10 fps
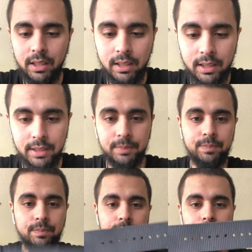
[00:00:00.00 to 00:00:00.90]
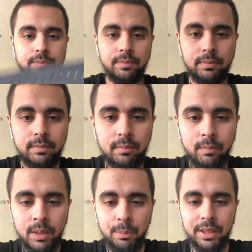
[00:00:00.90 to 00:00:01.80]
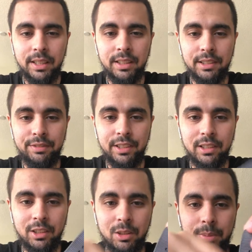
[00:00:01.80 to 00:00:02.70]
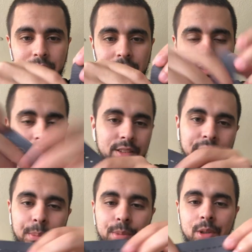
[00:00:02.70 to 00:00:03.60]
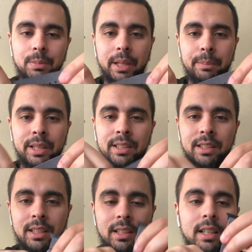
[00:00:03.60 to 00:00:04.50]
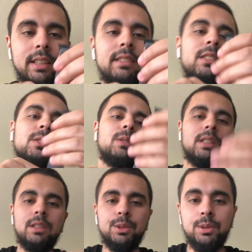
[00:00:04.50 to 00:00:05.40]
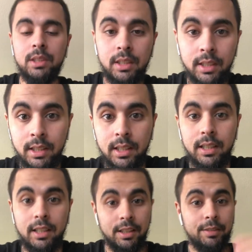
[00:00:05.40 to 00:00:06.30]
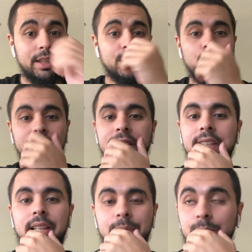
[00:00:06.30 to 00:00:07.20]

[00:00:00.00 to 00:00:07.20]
But it does feel a little bit cheaper in my opinion, and I don't want to. If that's one thing I